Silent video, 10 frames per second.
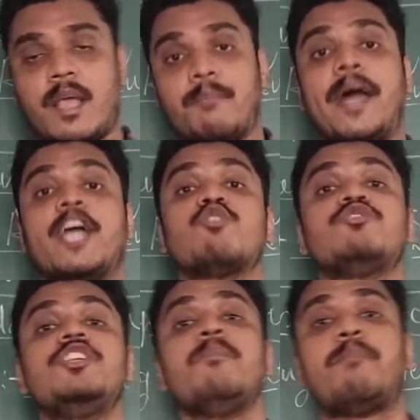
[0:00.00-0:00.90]
by
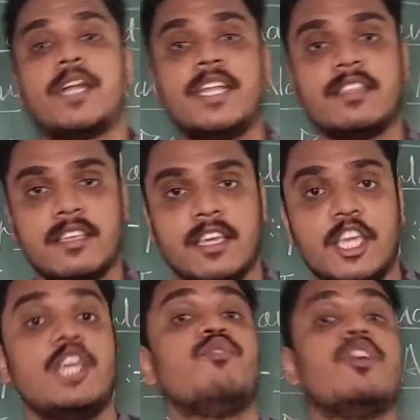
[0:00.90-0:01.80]
Ruchin Pandit.
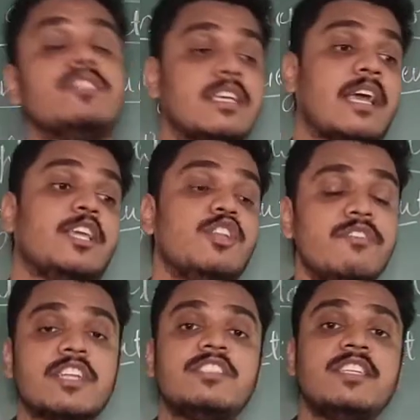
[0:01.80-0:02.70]
He was
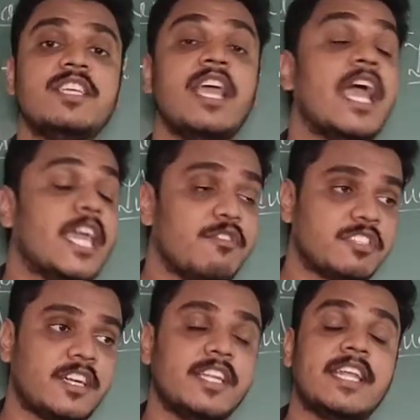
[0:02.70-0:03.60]
university. He was
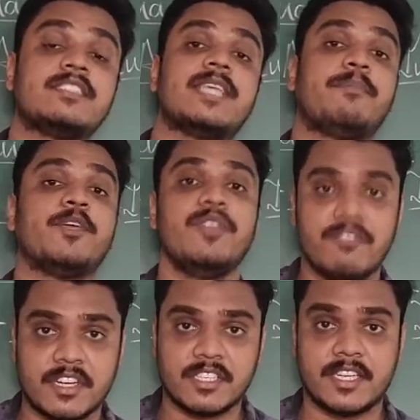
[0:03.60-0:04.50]
studying at SEPT
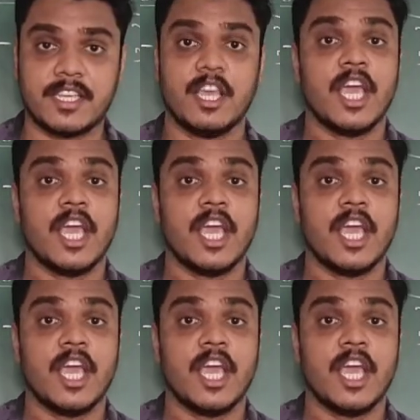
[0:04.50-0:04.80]
University.